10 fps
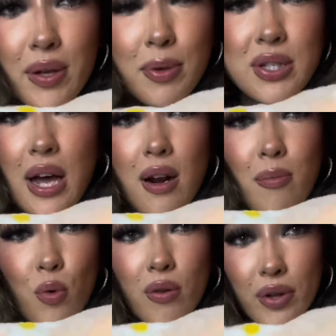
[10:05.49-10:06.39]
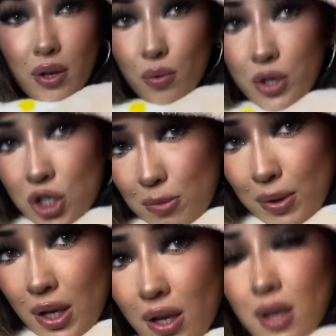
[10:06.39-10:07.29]
It's kind of more of like an orangey
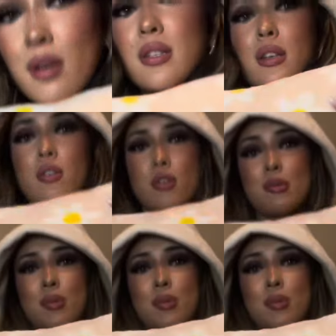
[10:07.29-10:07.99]
pink. It's like a cream